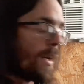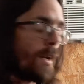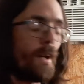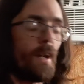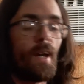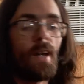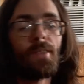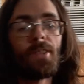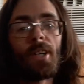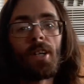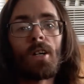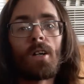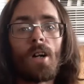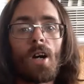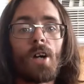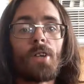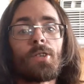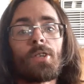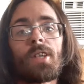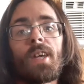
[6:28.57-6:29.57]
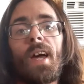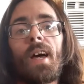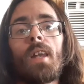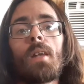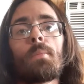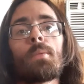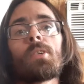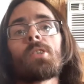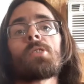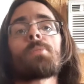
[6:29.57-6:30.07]
And there are other
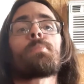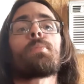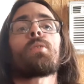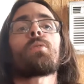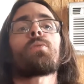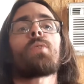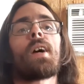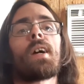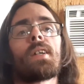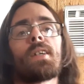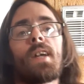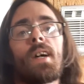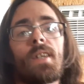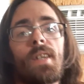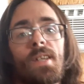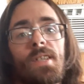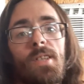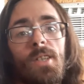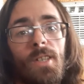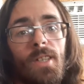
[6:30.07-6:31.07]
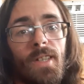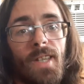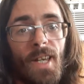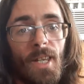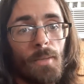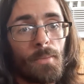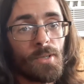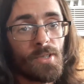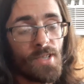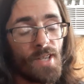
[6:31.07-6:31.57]
calibers, but right now that's the only
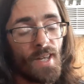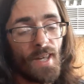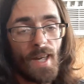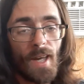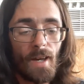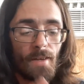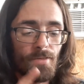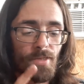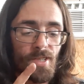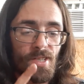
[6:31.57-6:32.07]
calibers I have.